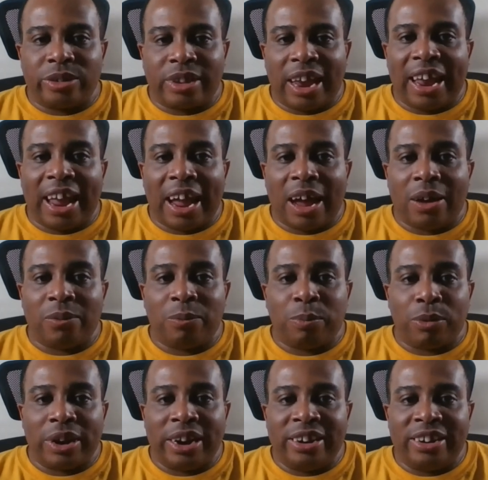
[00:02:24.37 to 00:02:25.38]
they have
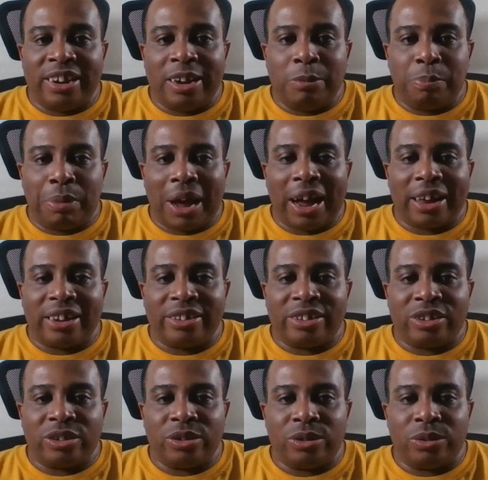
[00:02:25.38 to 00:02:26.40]
pretty deep pockets
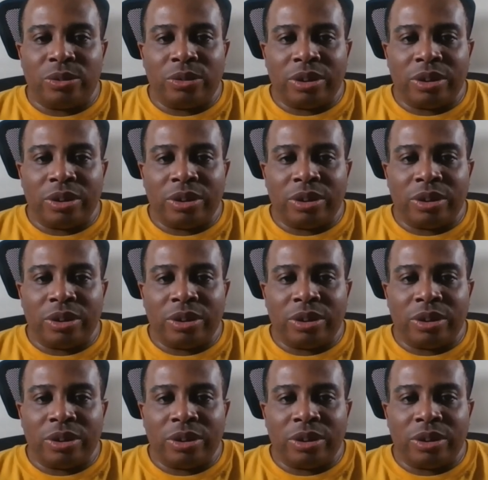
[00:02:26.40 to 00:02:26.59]
too.